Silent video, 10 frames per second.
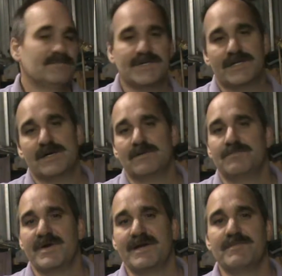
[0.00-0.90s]
you know,
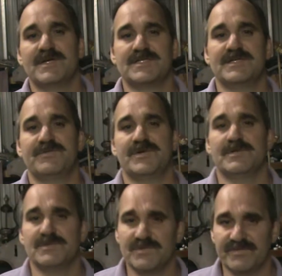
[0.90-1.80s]
paint mixing
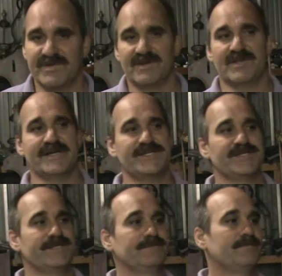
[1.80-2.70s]
rooms with
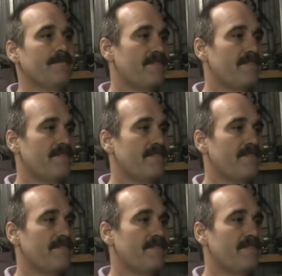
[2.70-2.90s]
ventilation.